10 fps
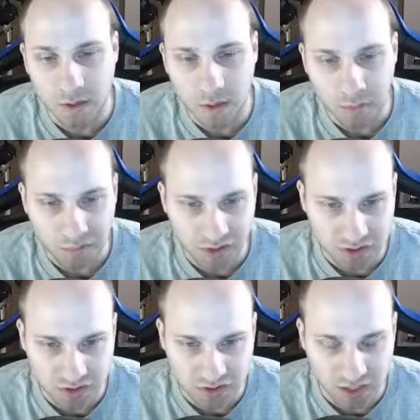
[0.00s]
But
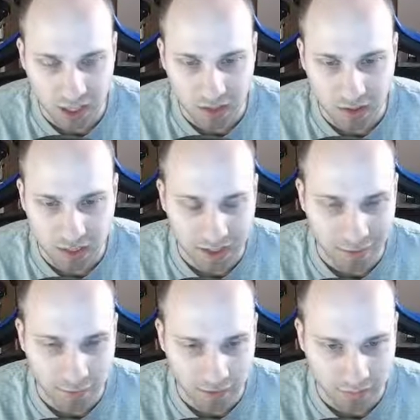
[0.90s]
let's just say they
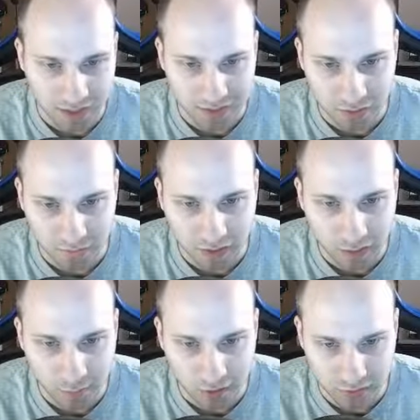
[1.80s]
can't really find a good
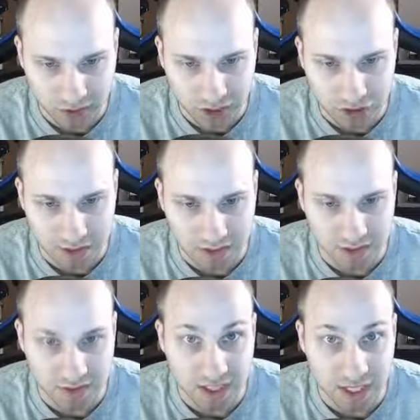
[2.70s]
fireball location that
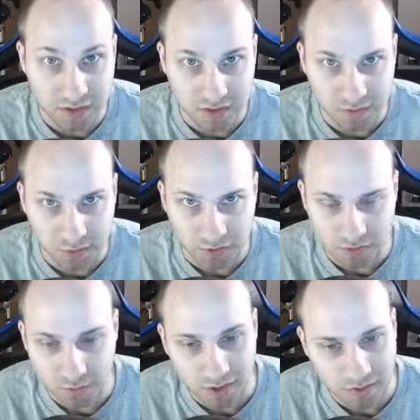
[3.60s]
doesn't catch this
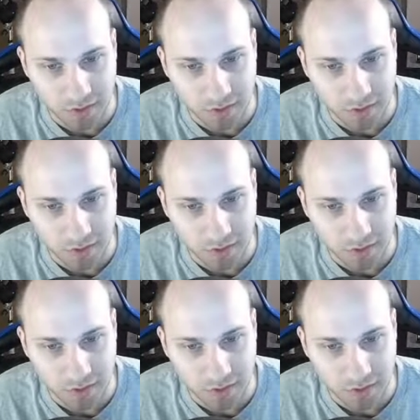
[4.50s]
person, right?